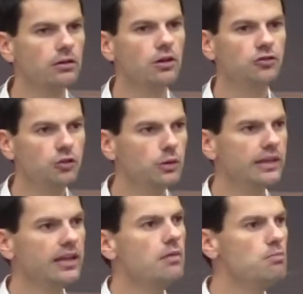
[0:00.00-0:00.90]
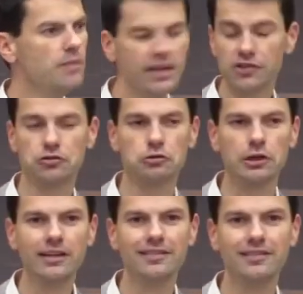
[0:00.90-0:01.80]
doing ministry
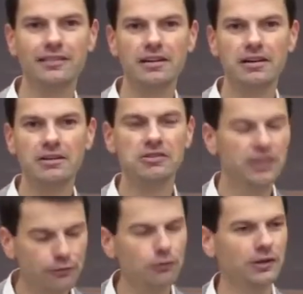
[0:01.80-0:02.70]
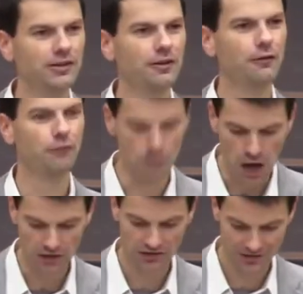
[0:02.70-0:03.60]
different from
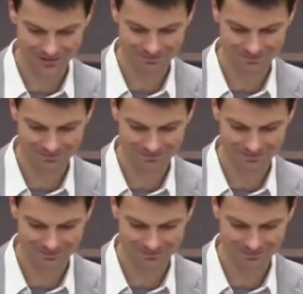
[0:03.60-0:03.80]
us.